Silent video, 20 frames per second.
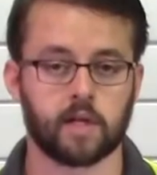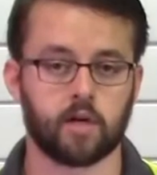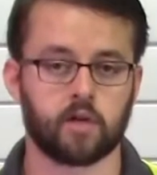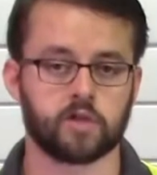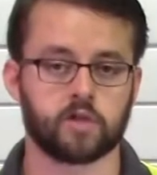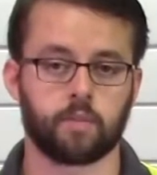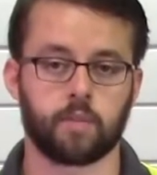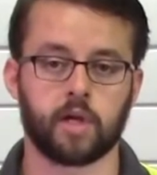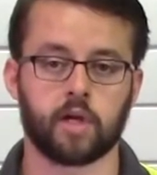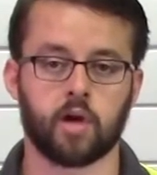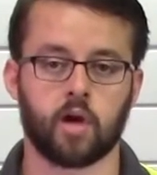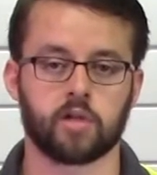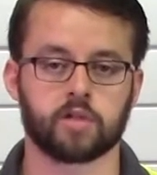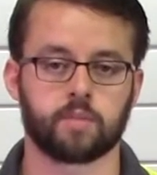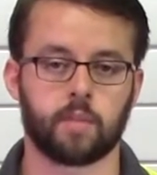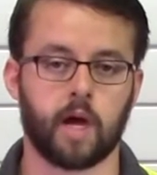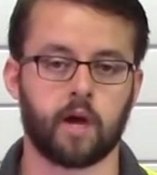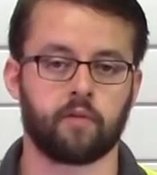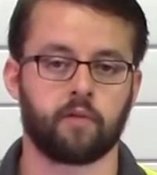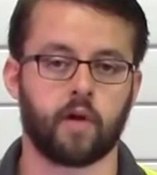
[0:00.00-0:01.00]
can also be
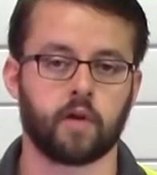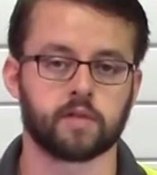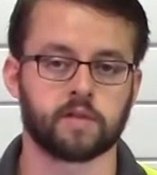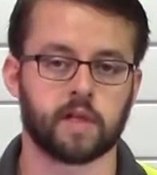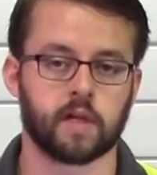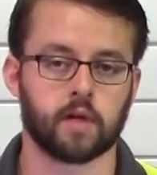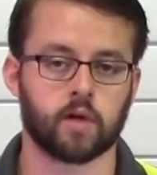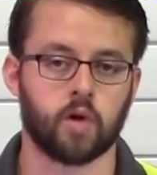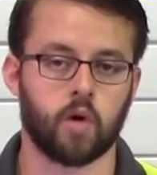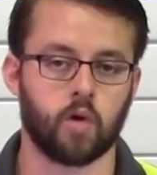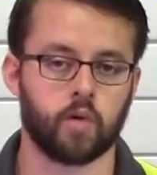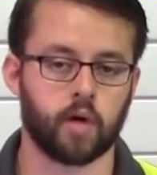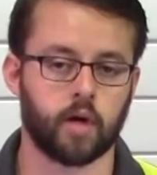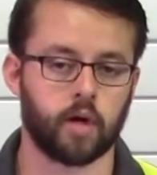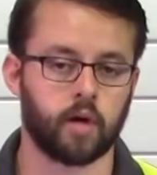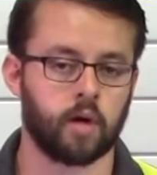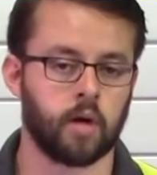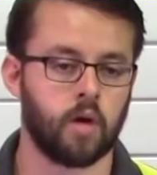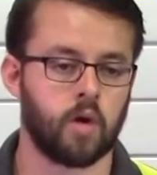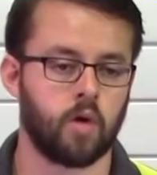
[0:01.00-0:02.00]
caused by a faulty
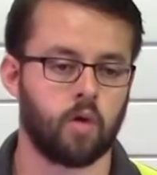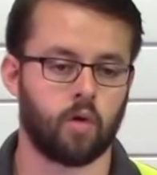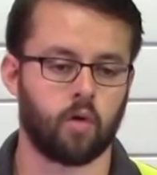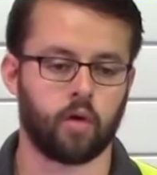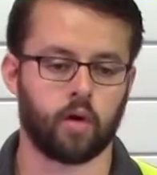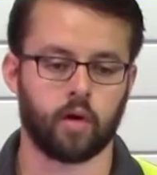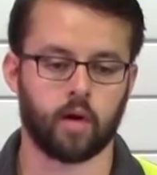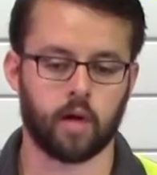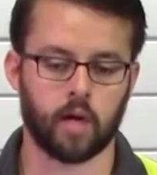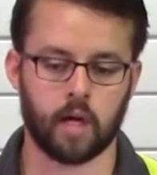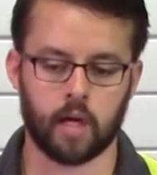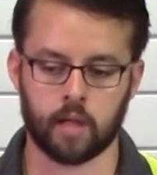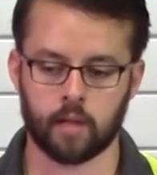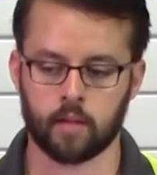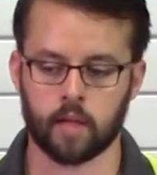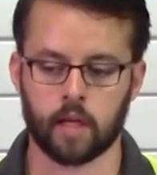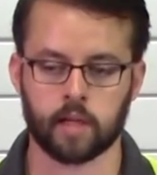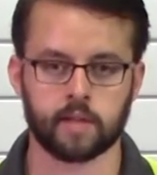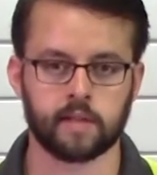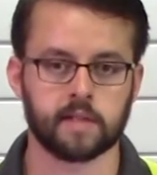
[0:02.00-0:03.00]
encoder or
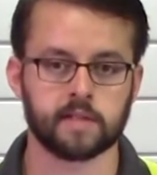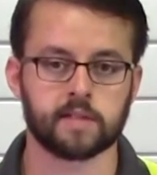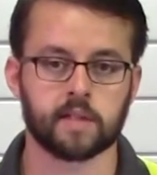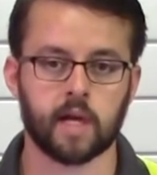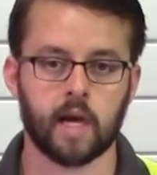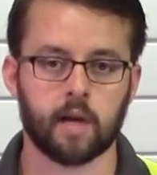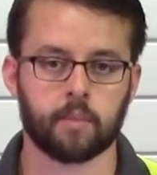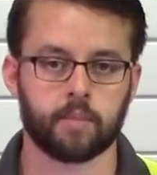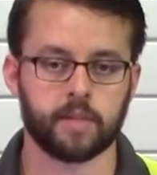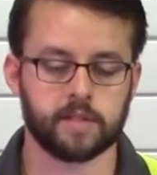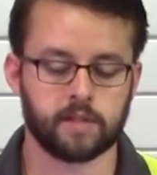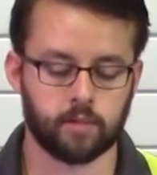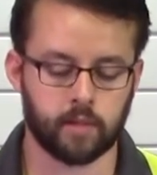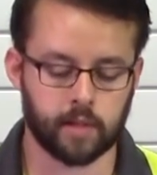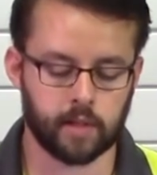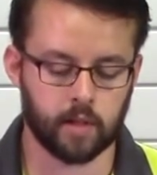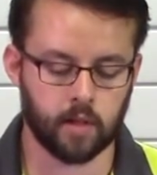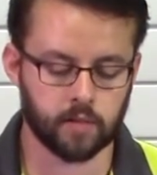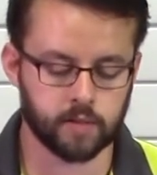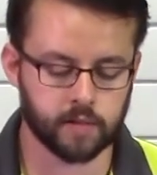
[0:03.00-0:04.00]
a disconnect
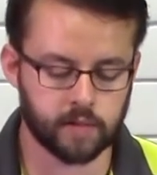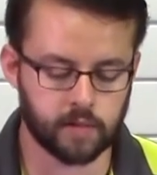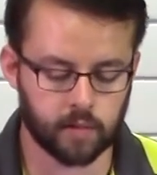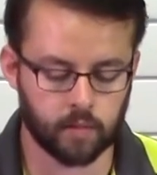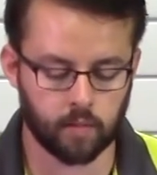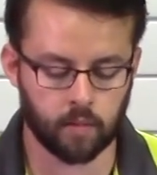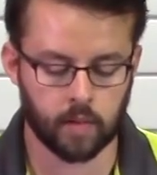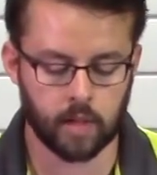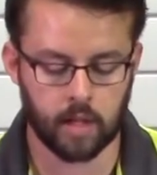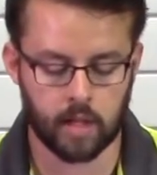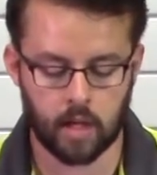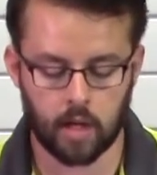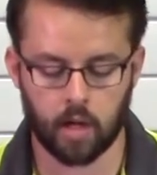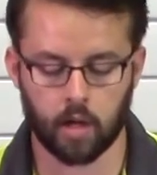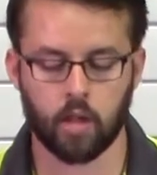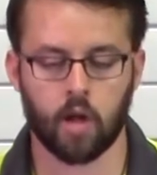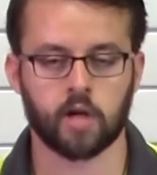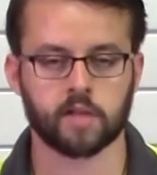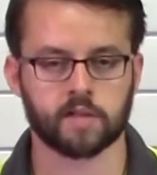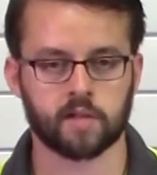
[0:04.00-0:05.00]
between those two,
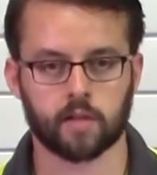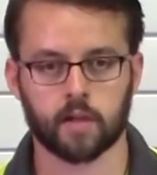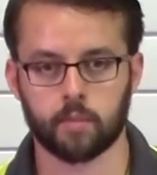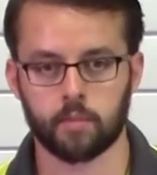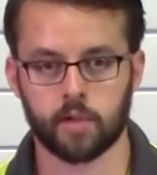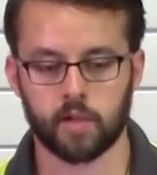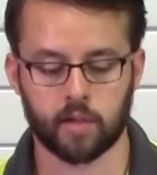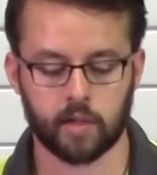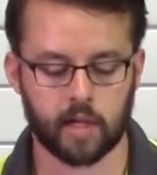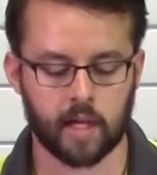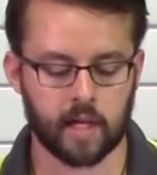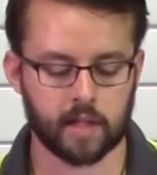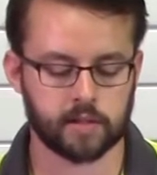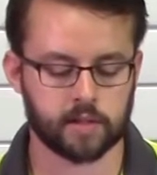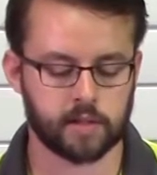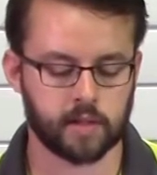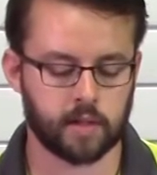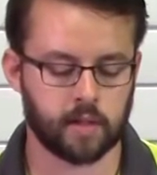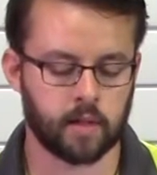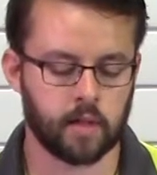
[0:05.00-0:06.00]
a loss of
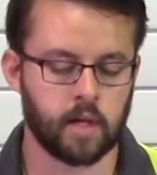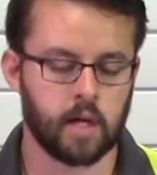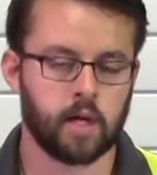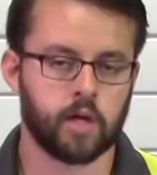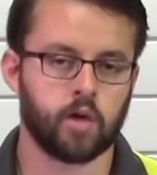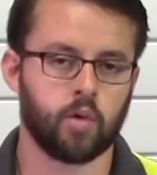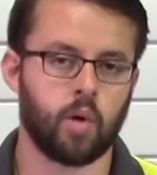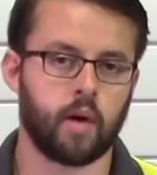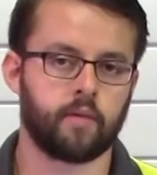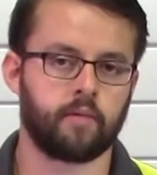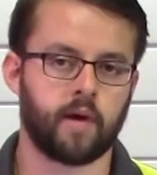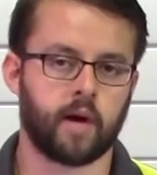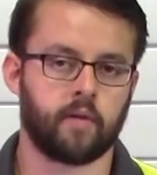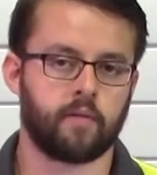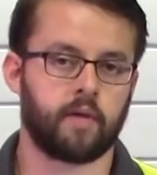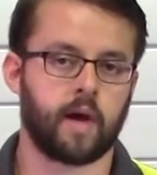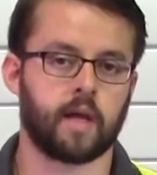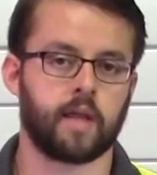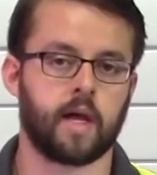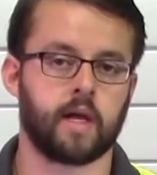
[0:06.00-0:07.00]
communication. You want to
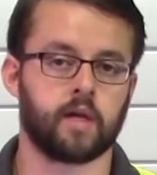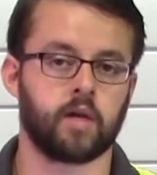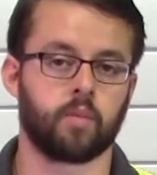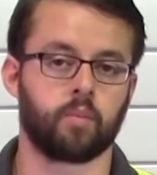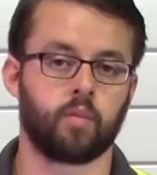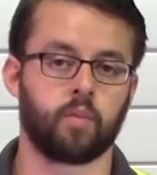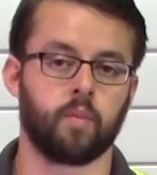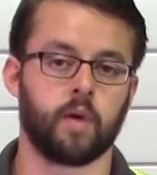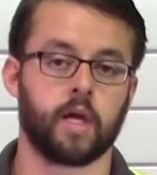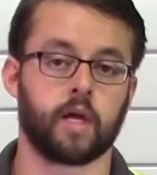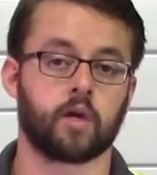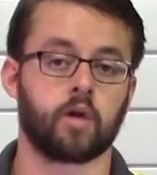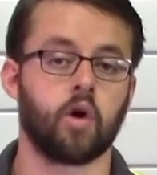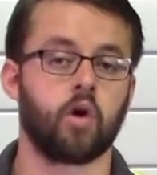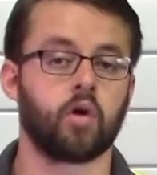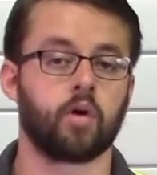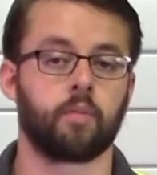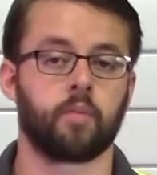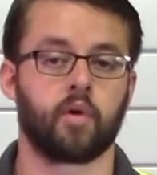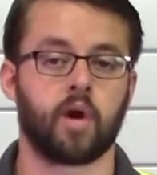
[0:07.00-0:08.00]
verify that your
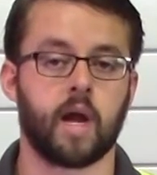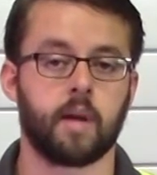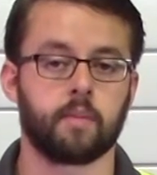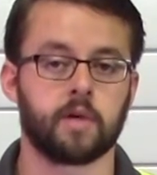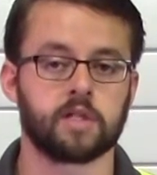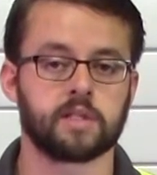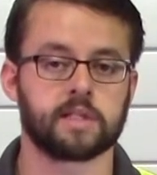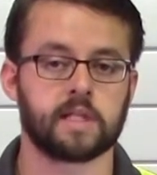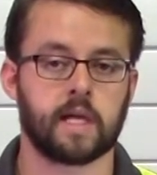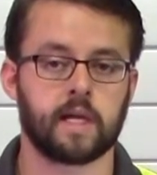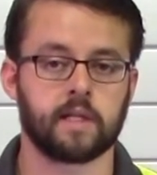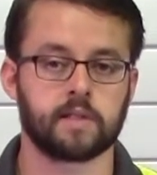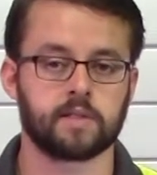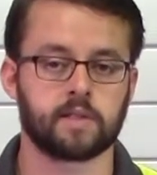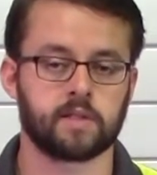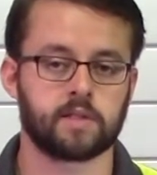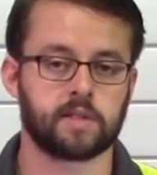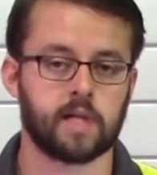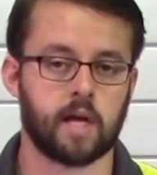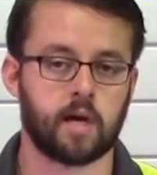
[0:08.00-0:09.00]
encoder parameter
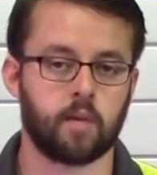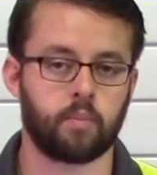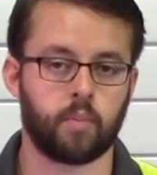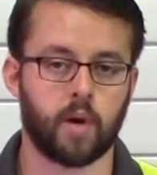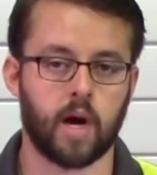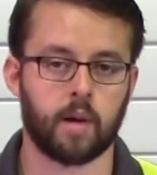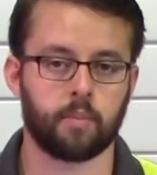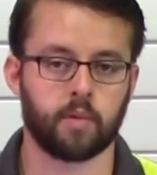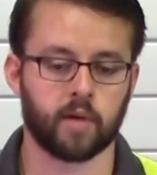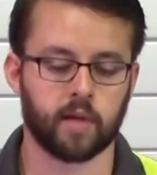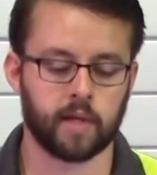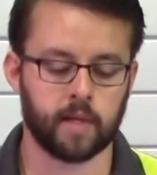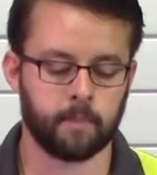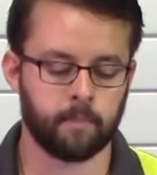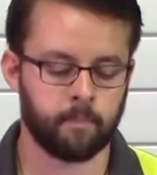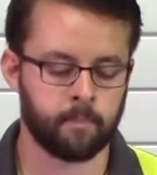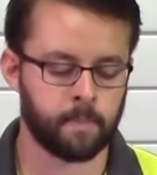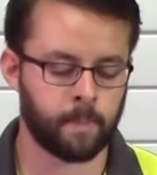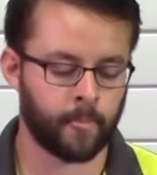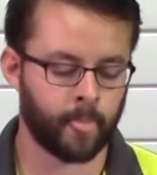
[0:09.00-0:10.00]
settings are set up properly.
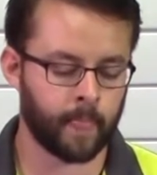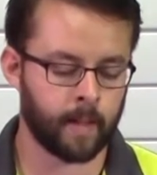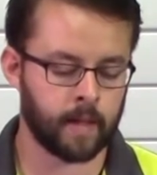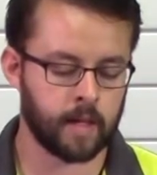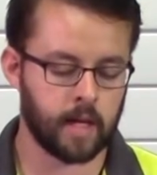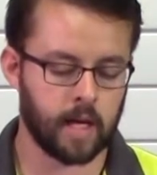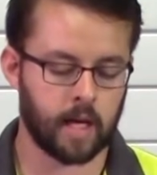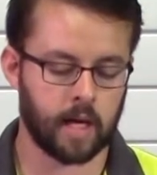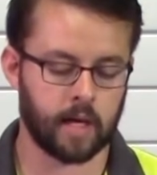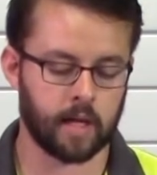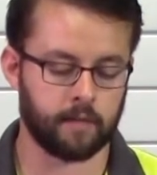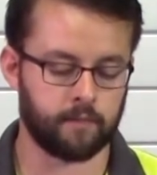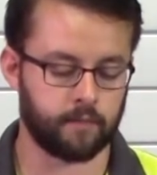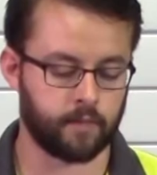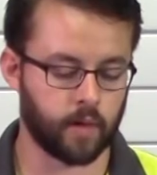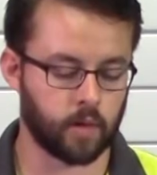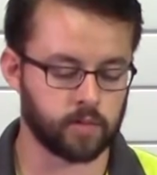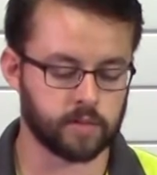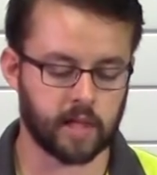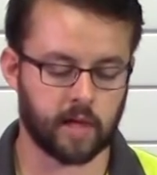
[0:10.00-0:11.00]

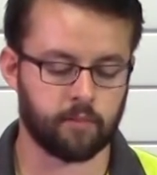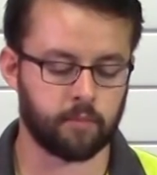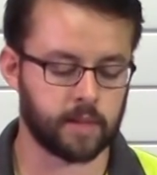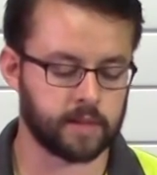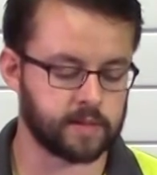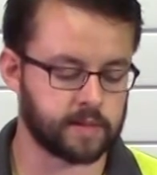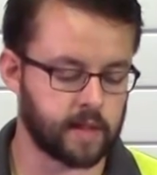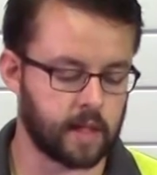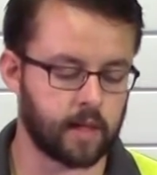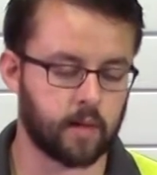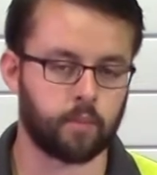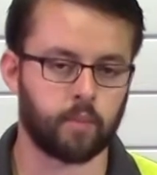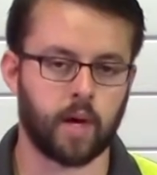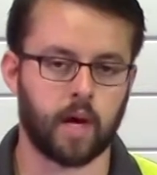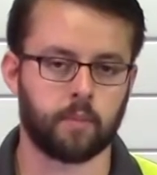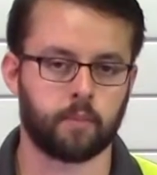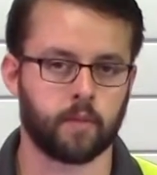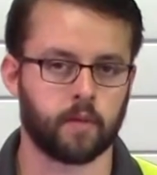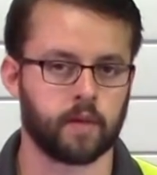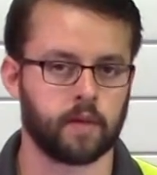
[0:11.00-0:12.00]
If those haven't been set up
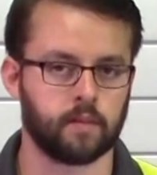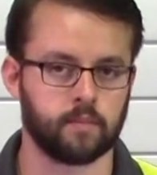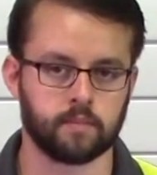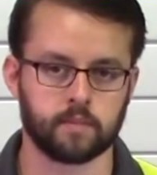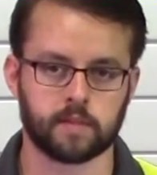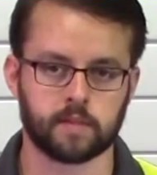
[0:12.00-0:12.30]
properly,